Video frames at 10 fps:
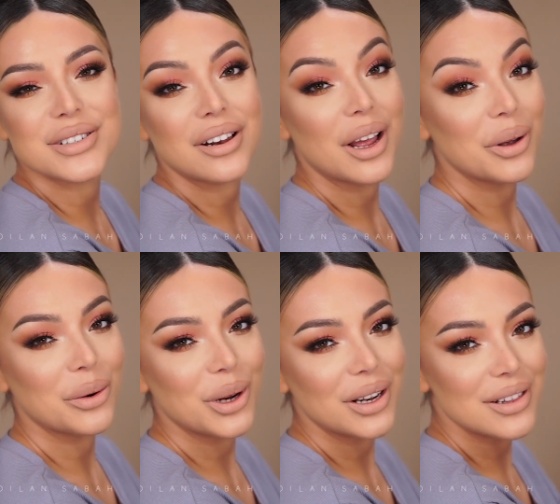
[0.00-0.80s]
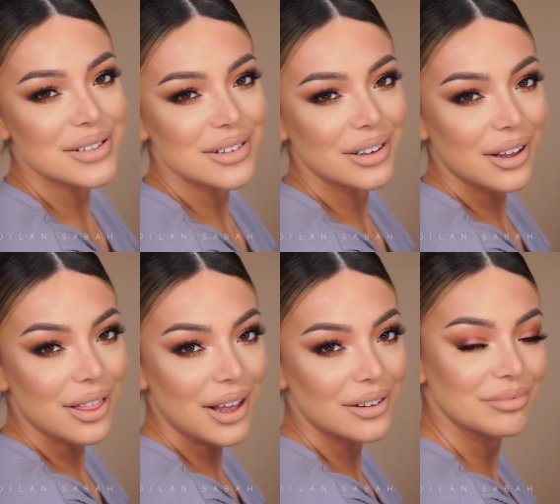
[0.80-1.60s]
on how I created this look,
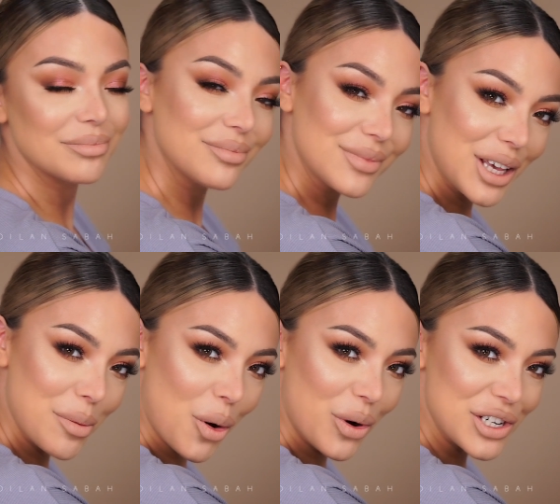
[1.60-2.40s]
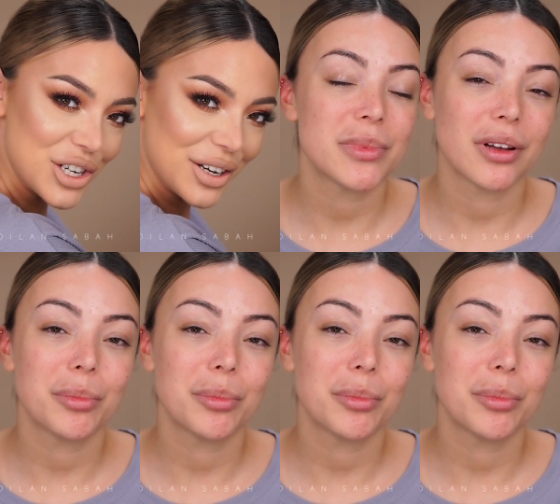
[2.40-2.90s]
then keep on watching.